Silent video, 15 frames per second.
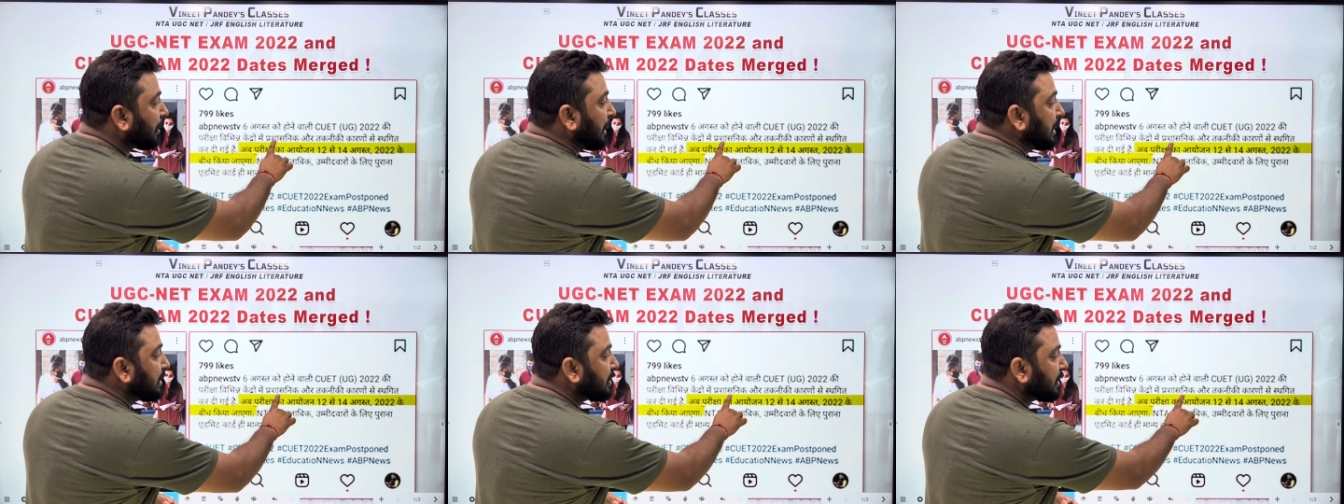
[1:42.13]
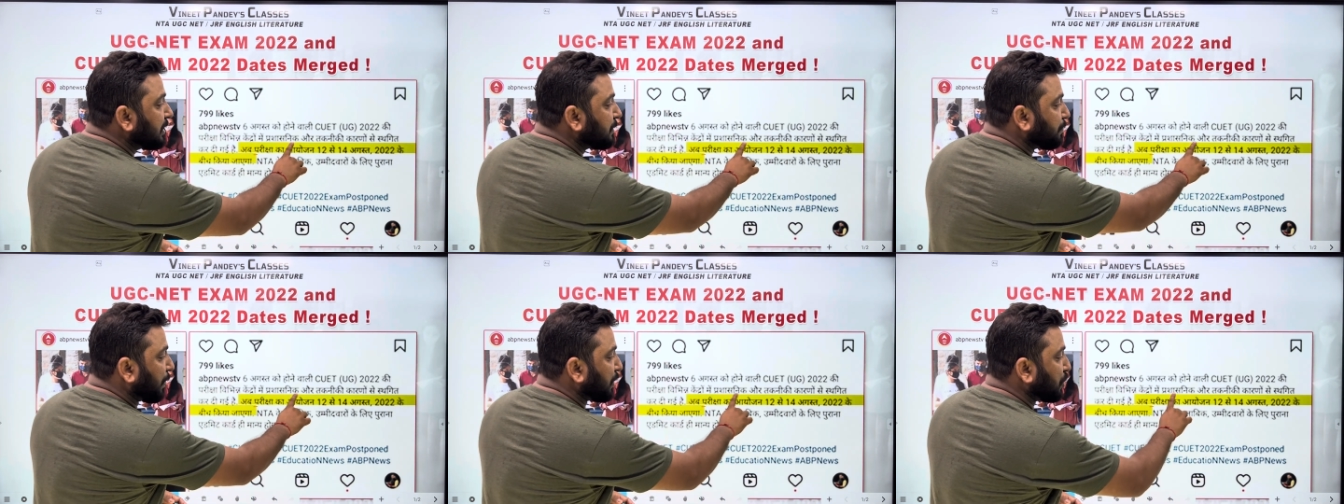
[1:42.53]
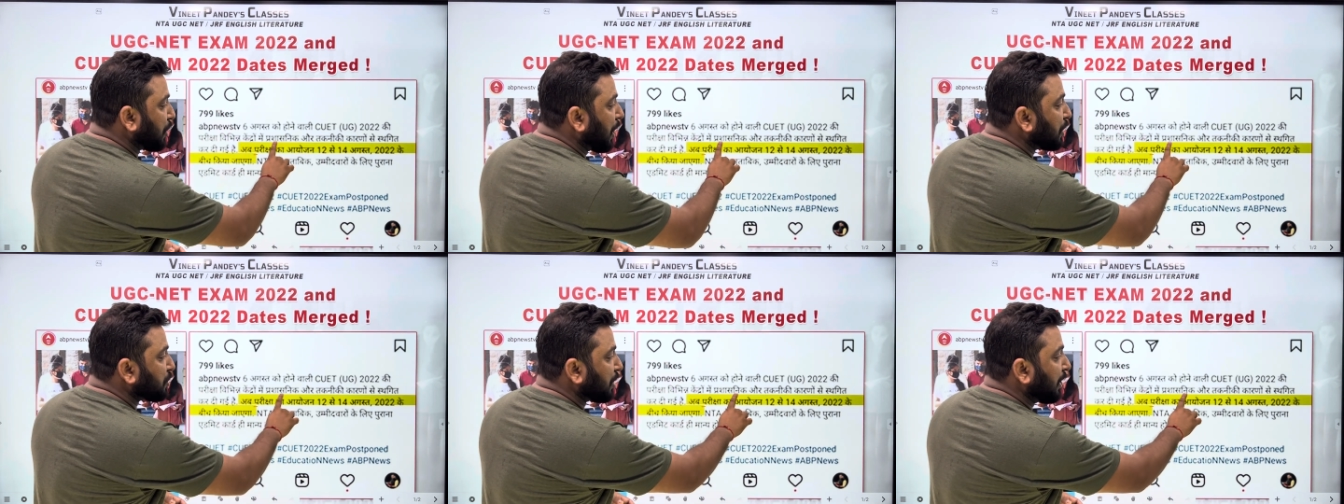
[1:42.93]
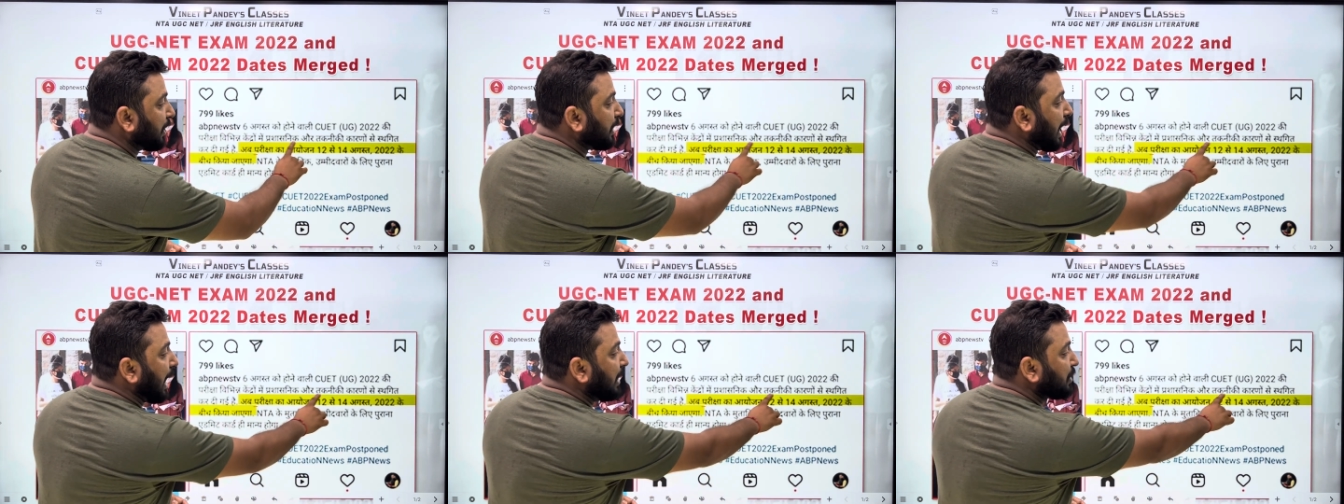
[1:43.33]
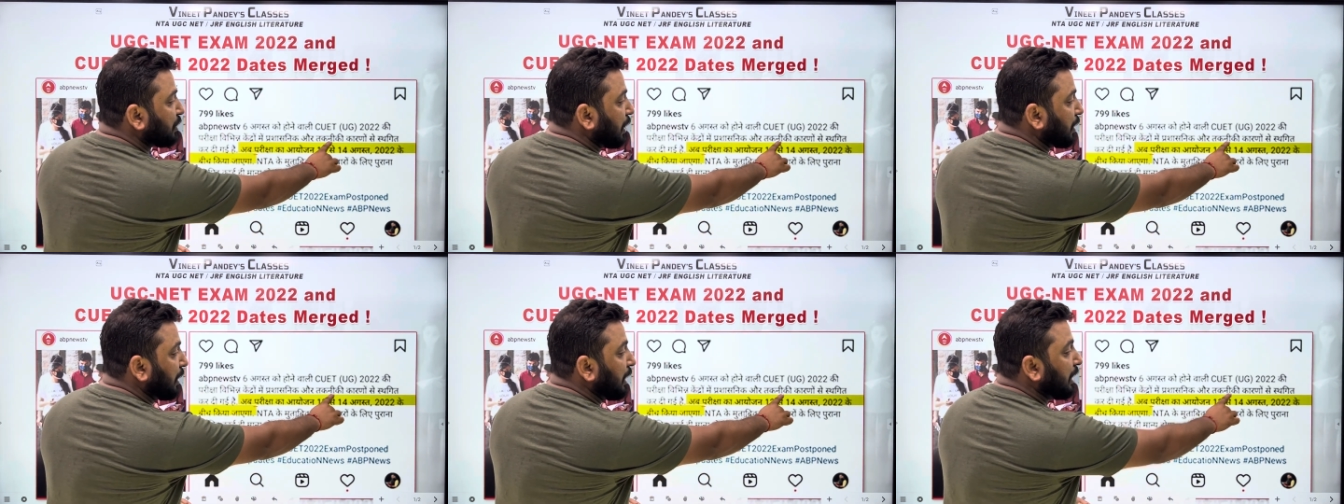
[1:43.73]
reasons, prashashanik and
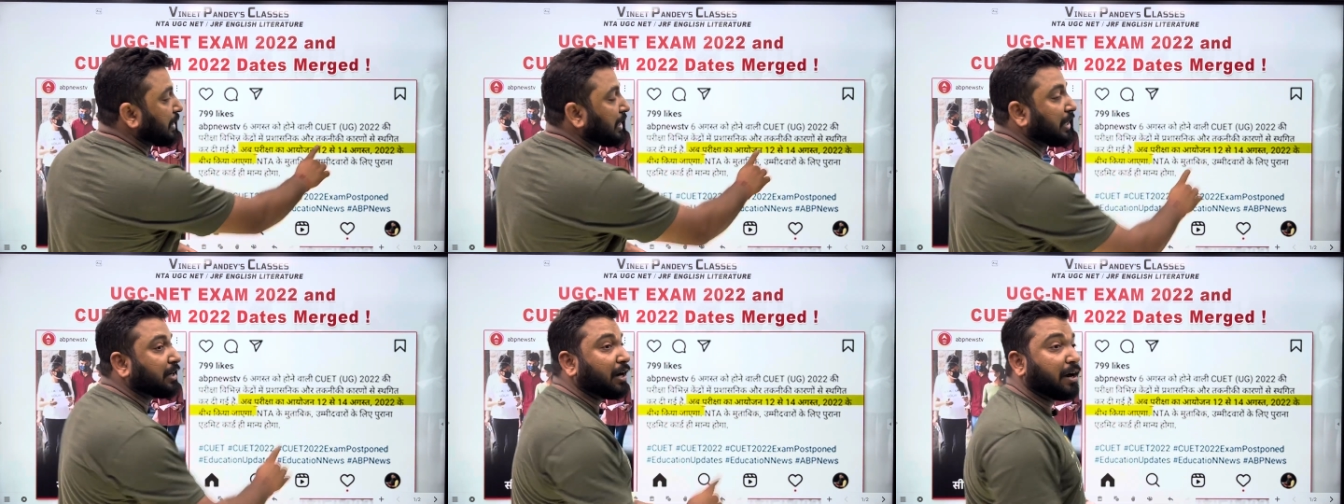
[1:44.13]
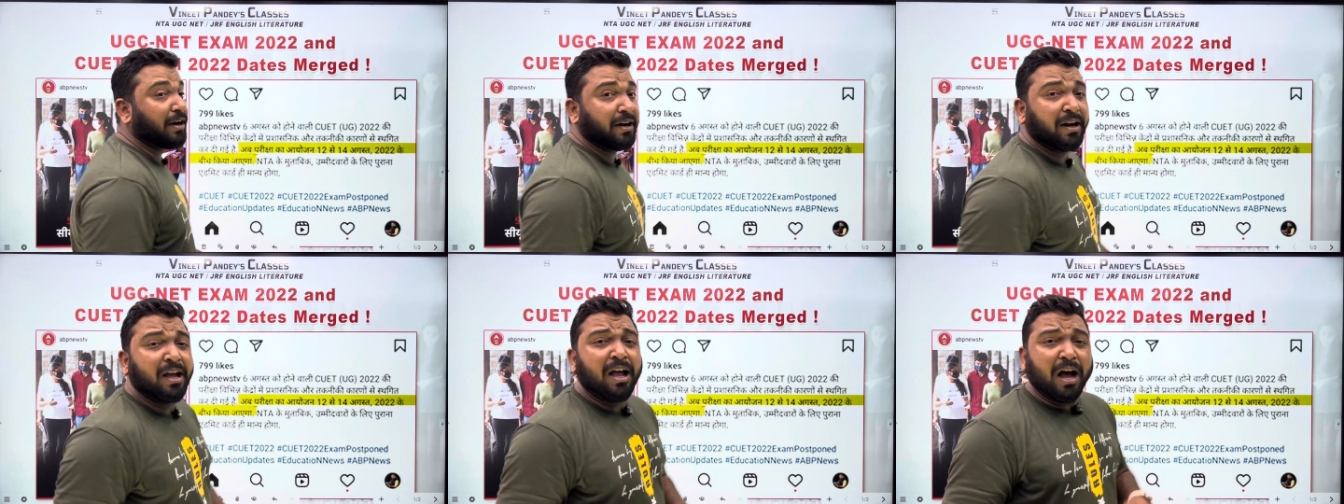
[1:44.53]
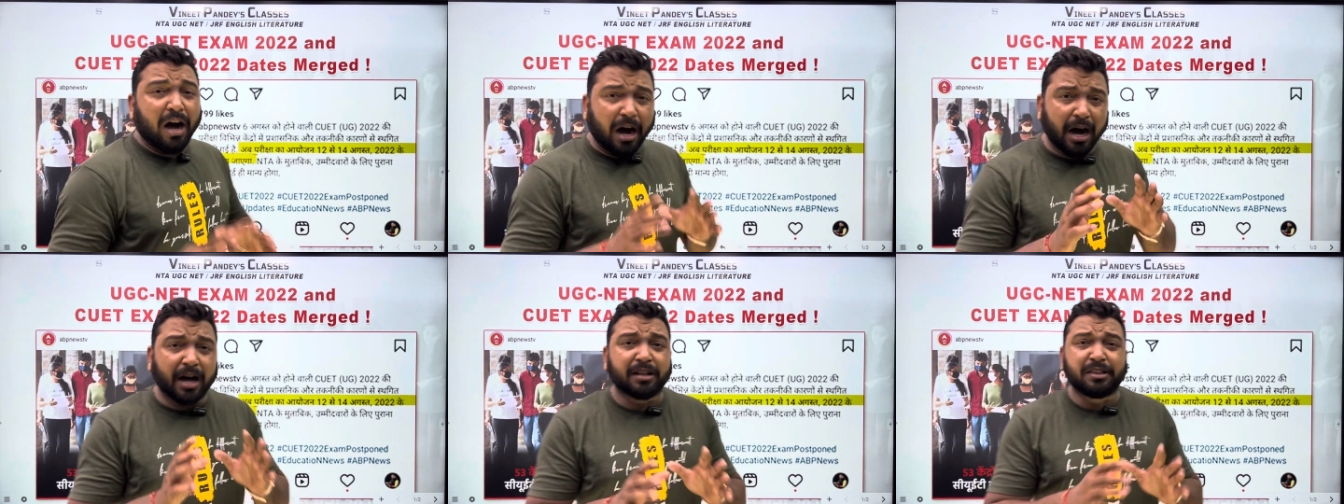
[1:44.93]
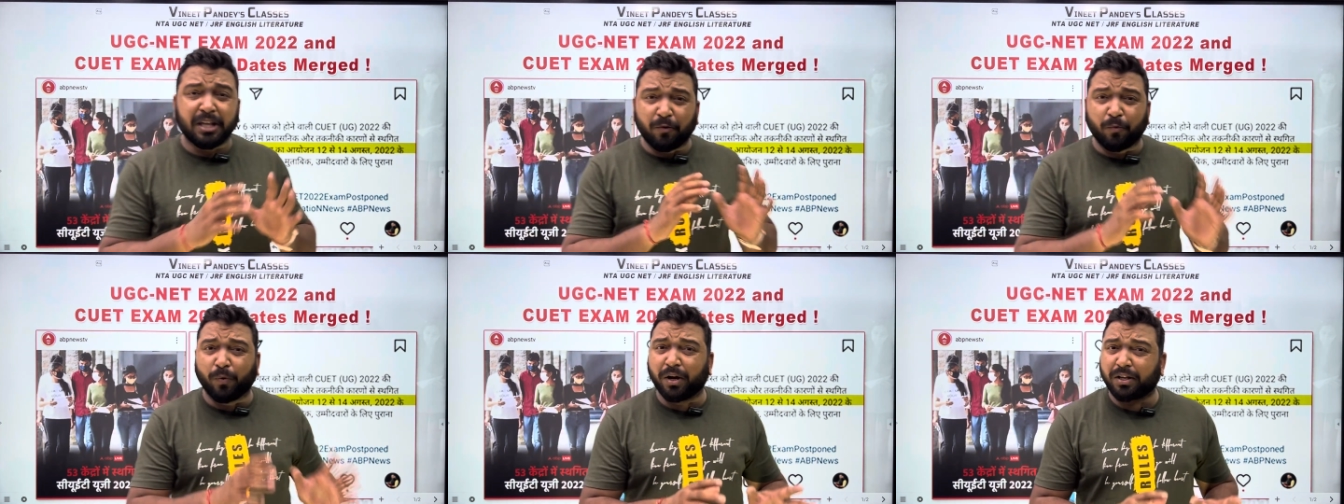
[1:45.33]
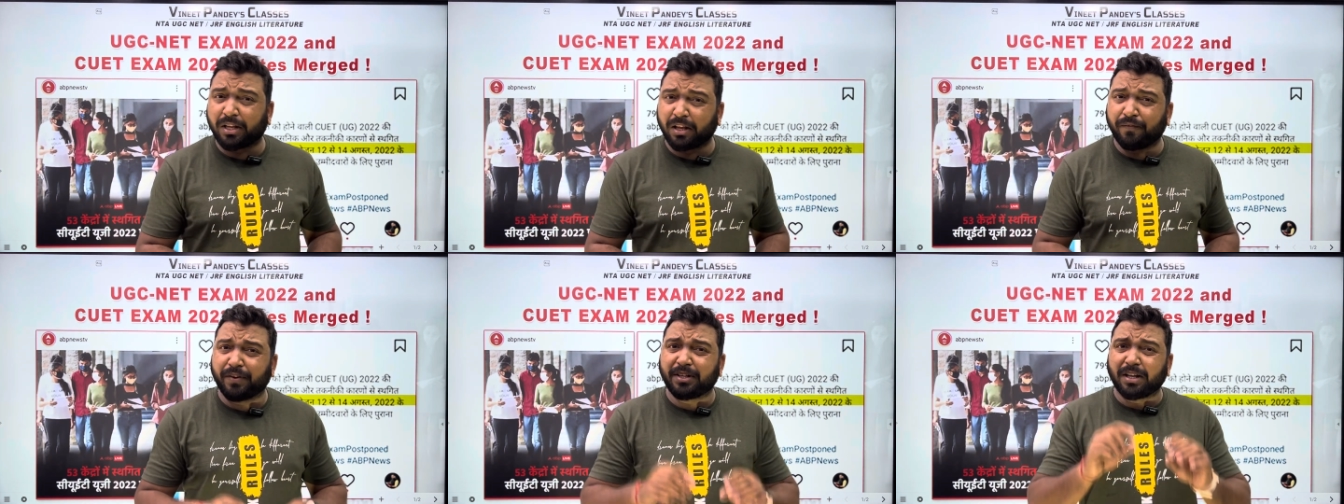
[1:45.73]
takniki karan. Are they
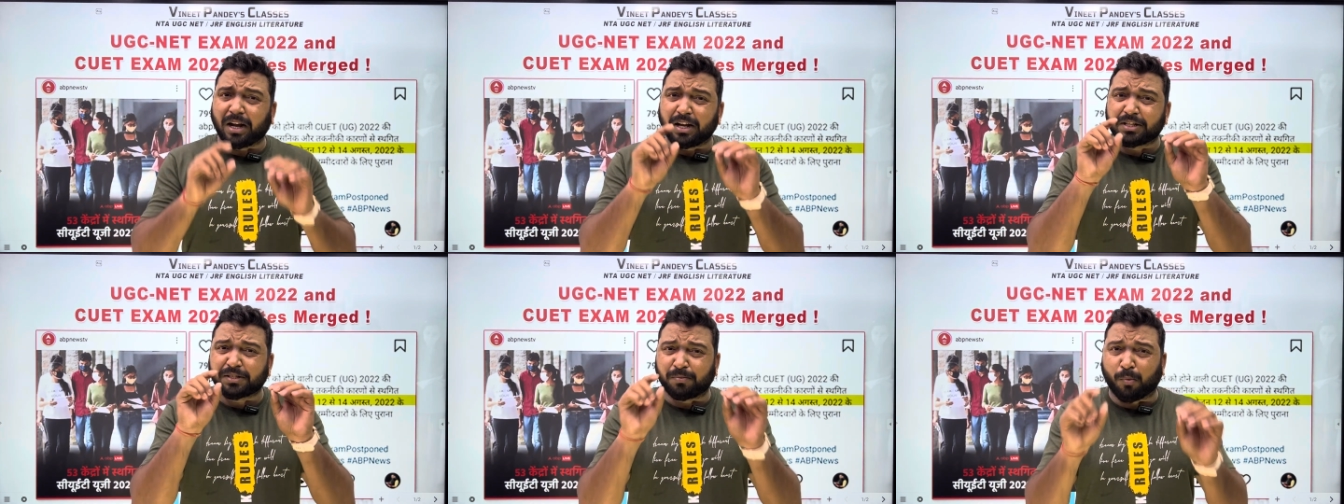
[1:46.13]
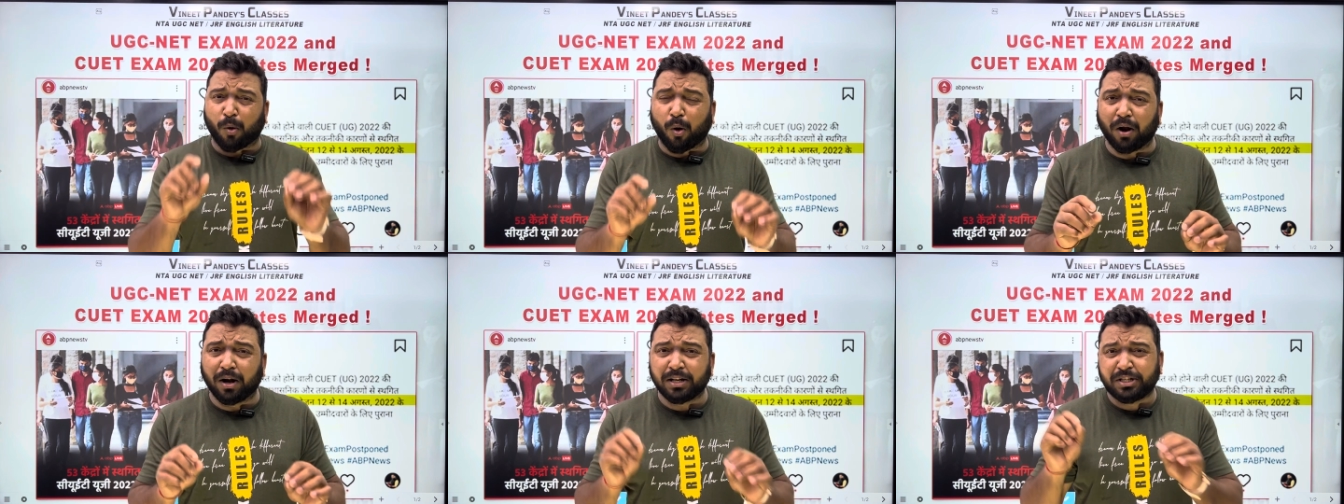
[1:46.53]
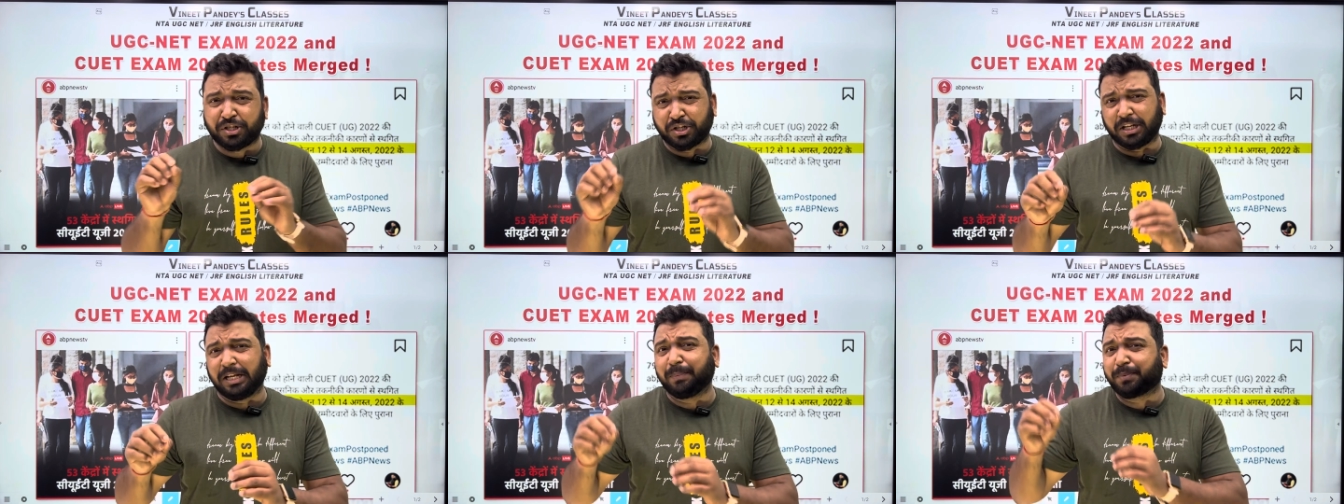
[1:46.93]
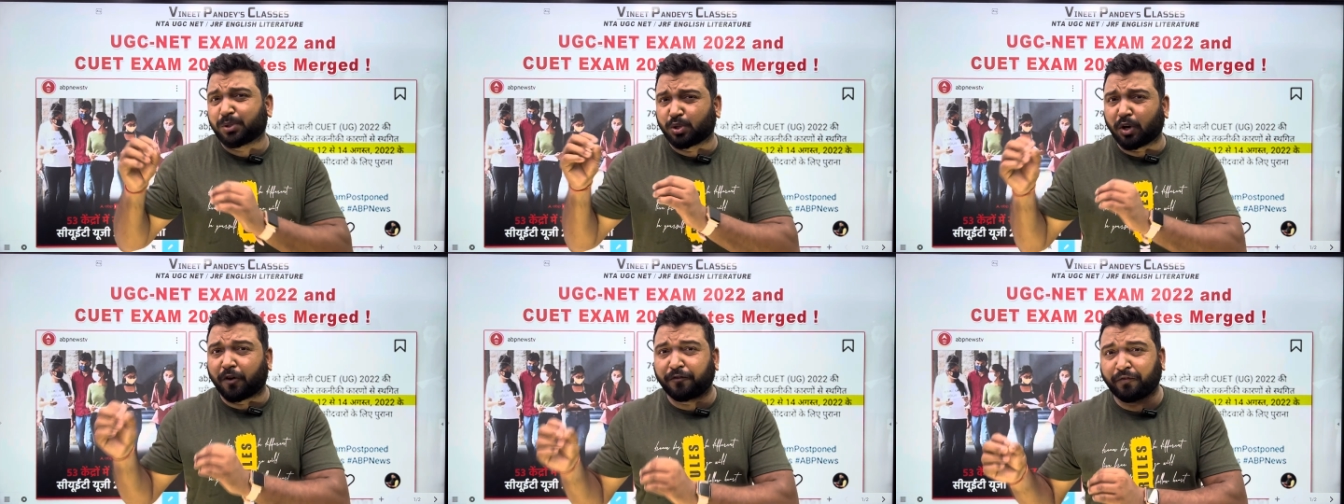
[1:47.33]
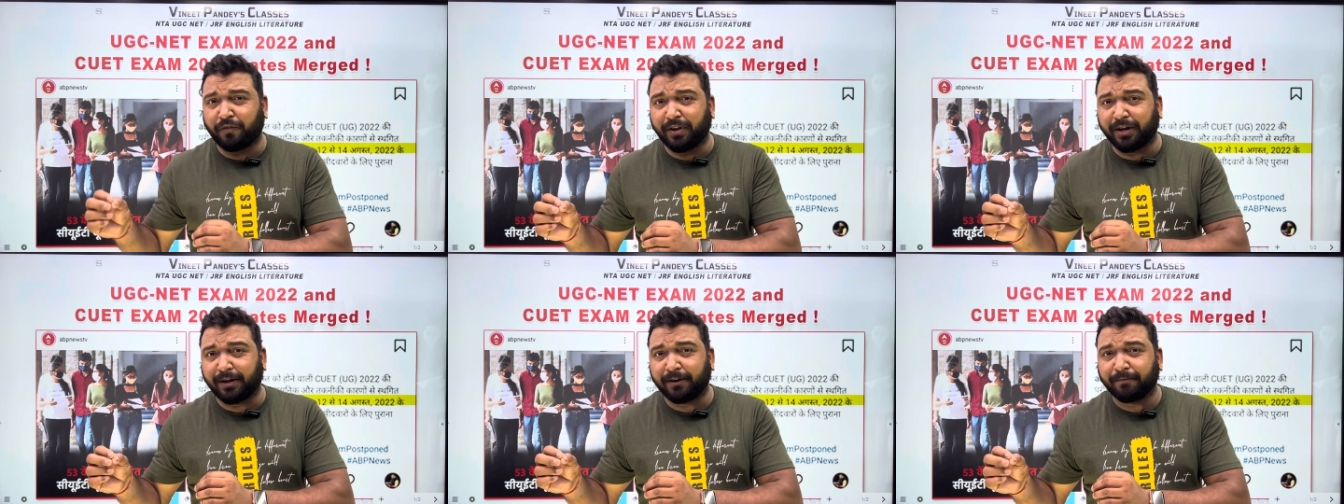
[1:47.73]
working with a small cheap
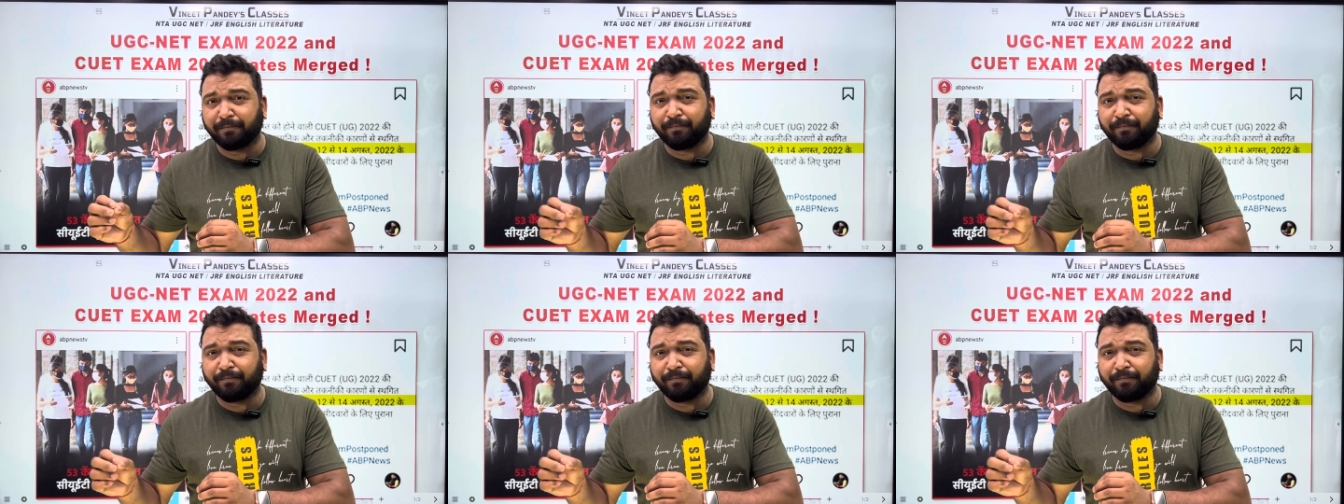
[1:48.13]
software?